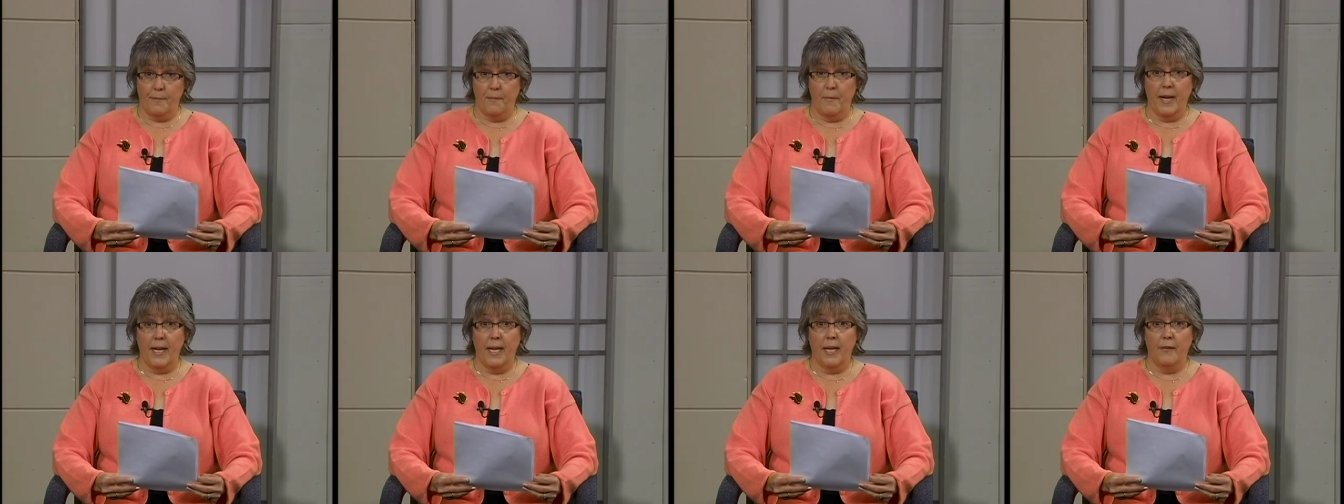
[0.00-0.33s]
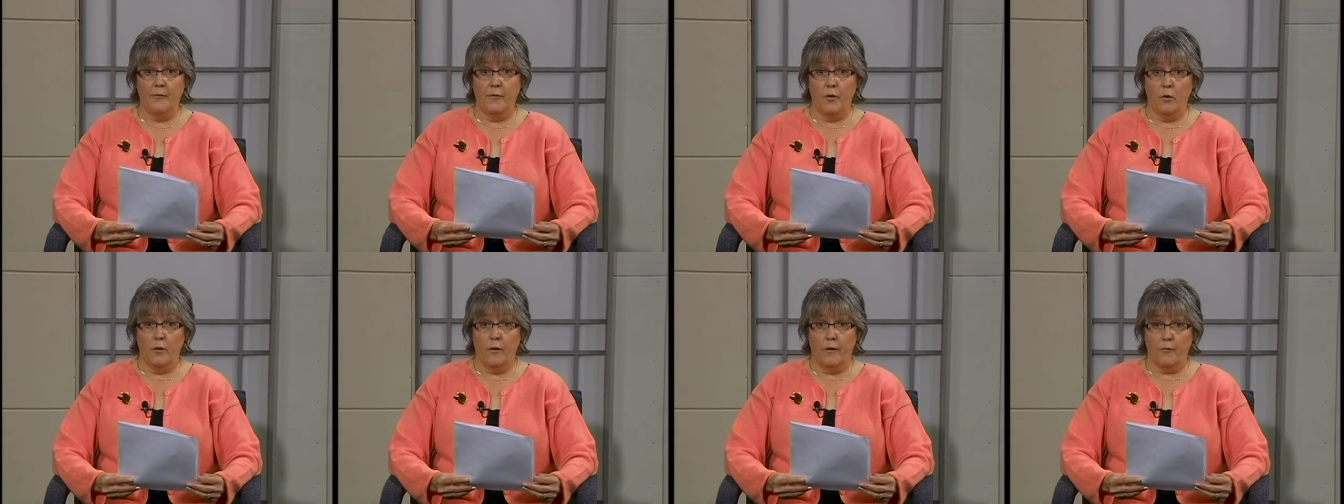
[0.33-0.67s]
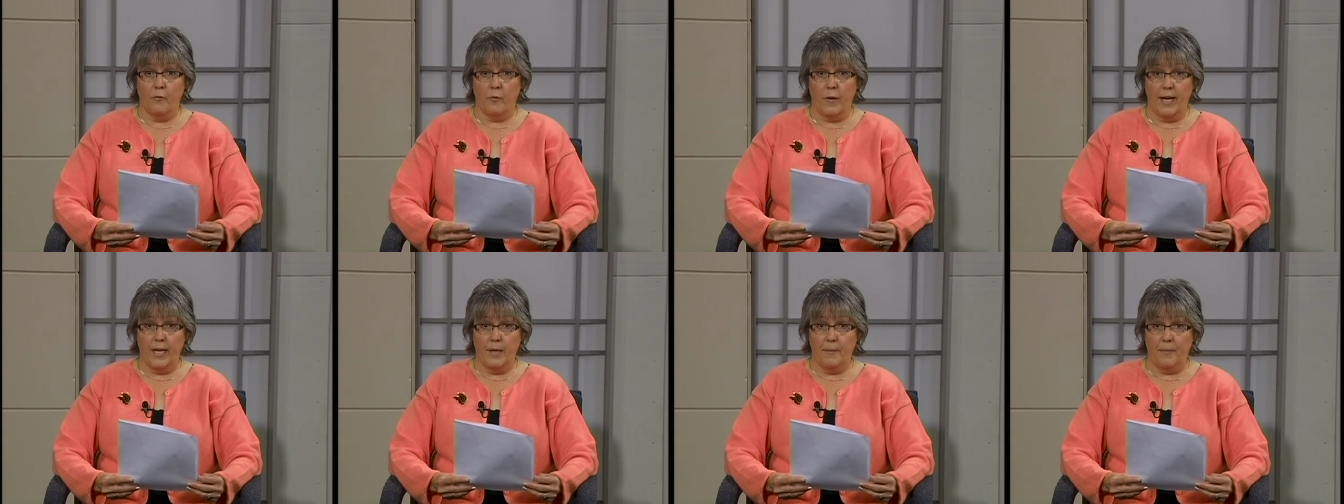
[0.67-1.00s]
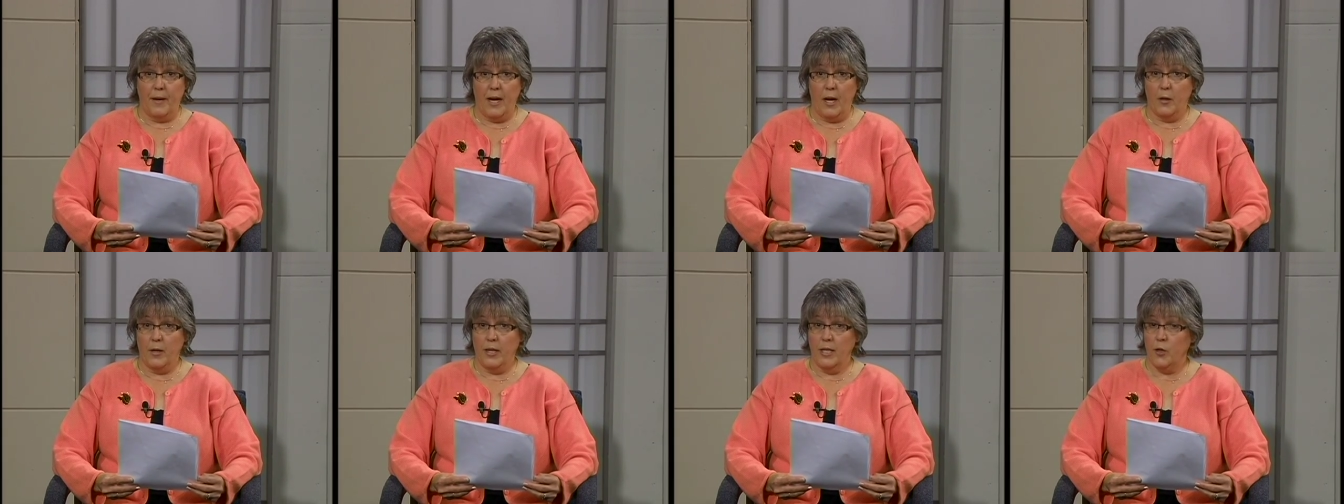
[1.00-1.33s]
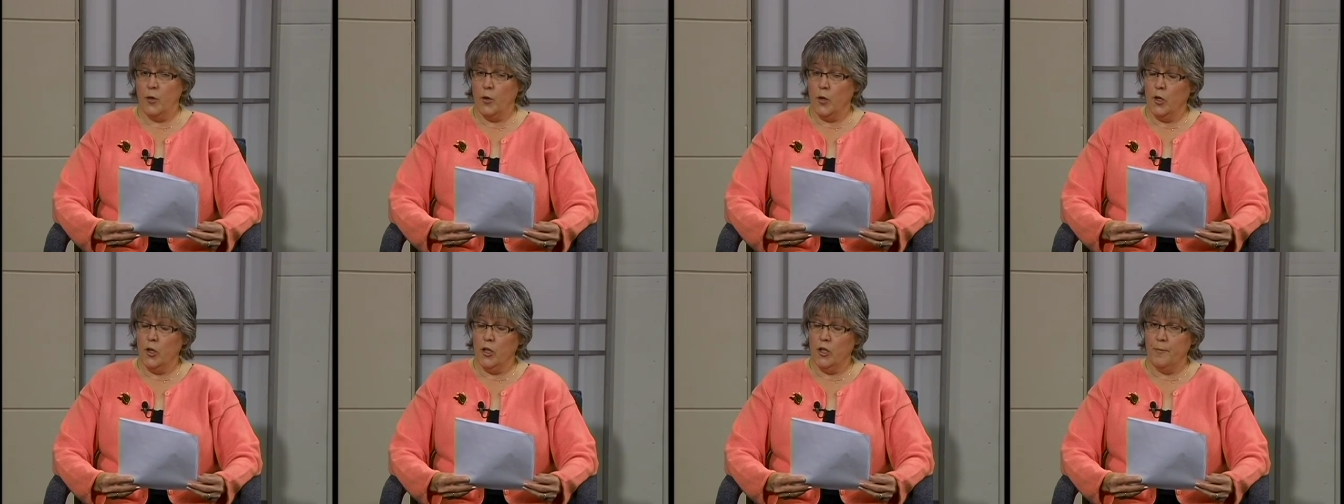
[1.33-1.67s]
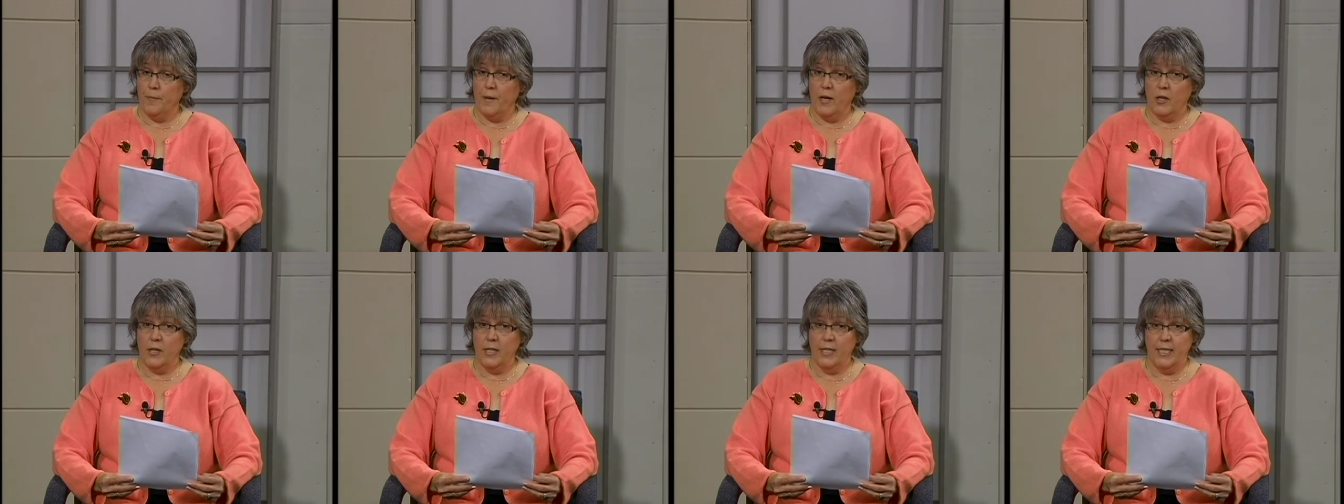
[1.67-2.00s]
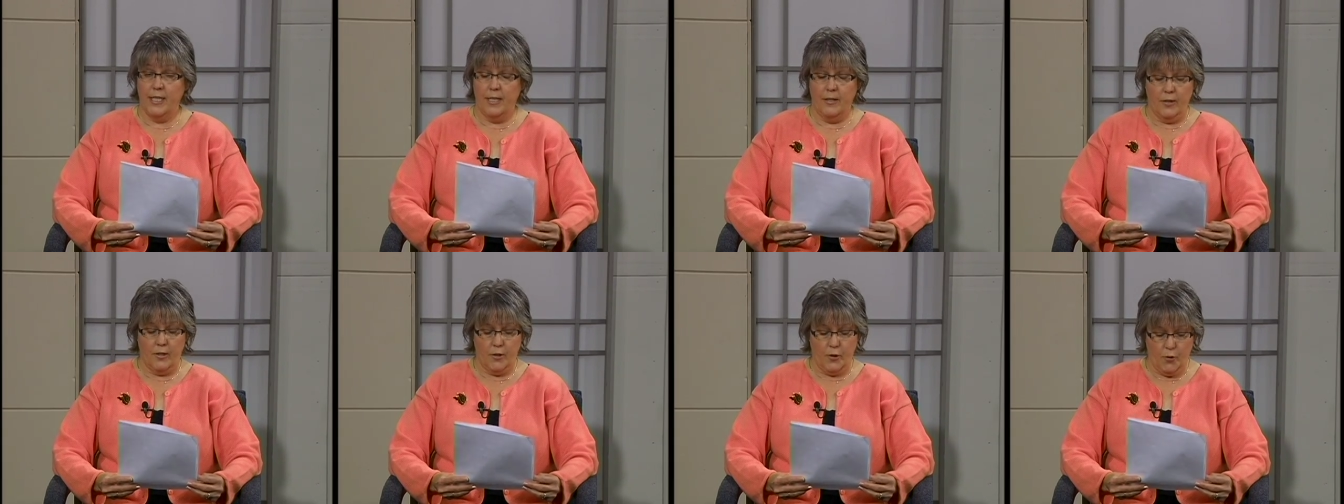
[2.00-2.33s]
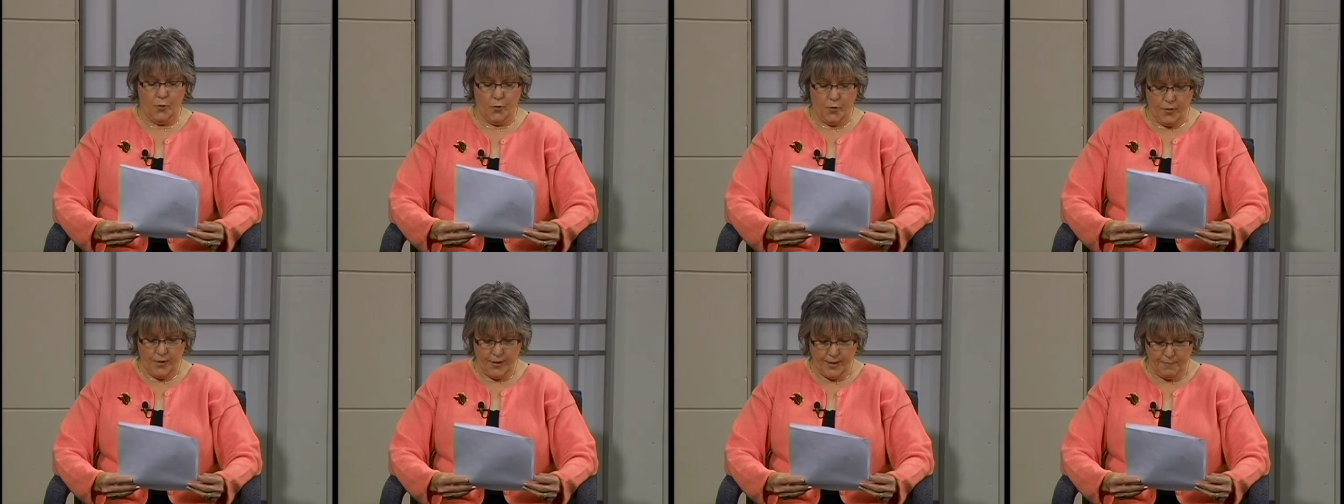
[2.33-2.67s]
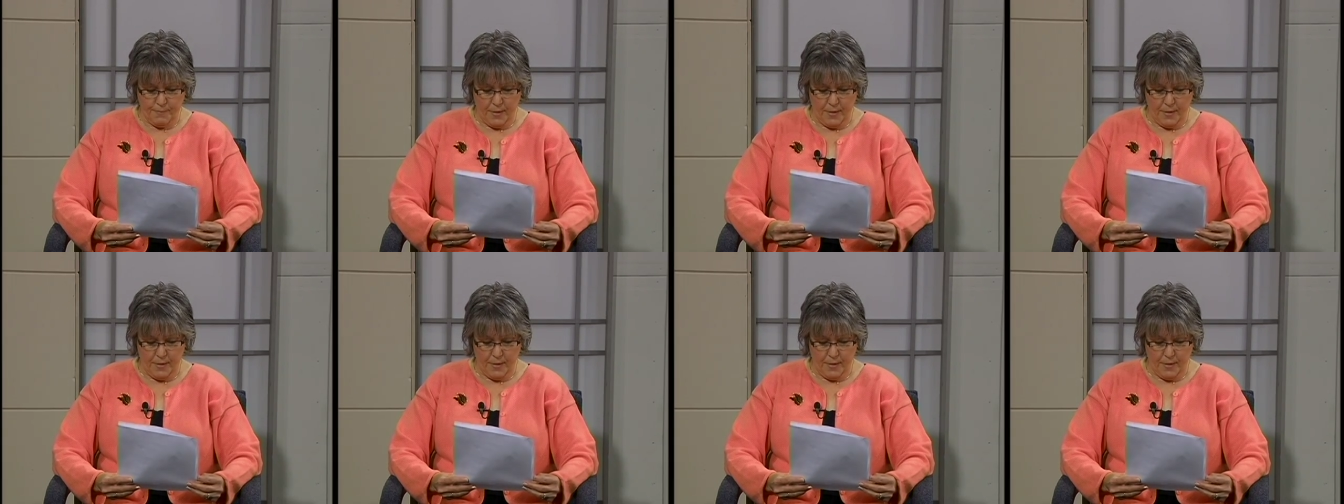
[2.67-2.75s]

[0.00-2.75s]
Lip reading: Many of you have read about it or heard about it in the news.